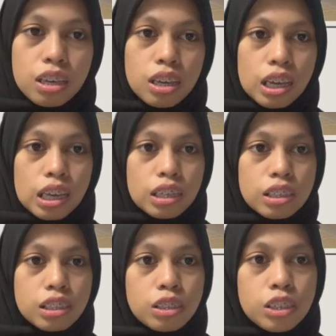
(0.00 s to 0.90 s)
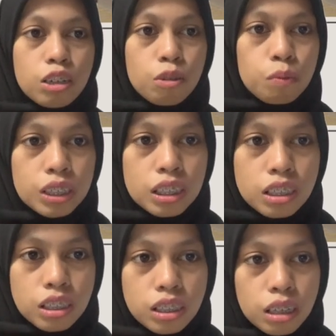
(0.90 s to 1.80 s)
And strength or
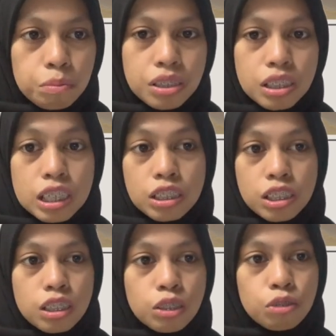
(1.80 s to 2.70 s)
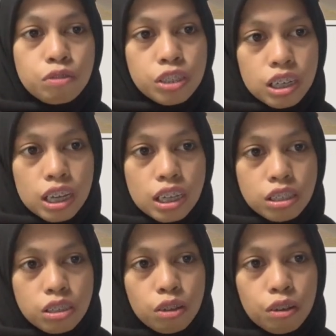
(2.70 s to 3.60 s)
weakness, time is easier to
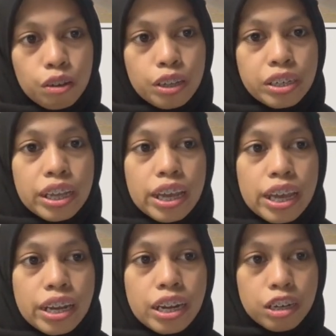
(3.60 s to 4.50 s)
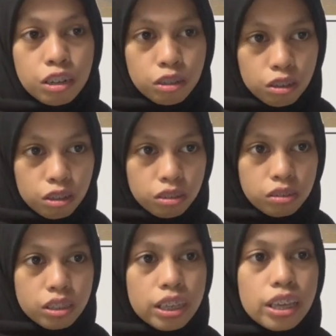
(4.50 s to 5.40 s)
visualize on an analog clock
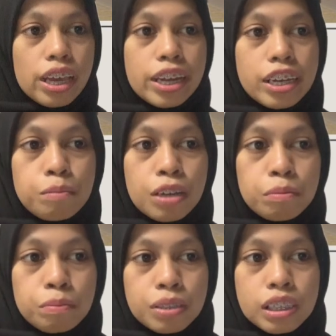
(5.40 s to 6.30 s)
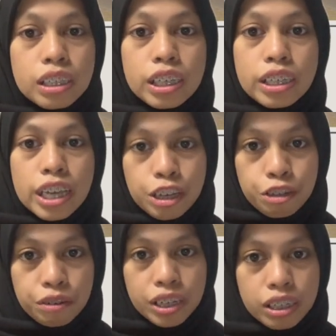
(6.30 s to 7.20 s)
and they might be
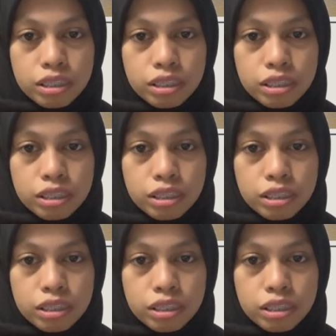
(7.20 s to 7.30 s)
inaccurate.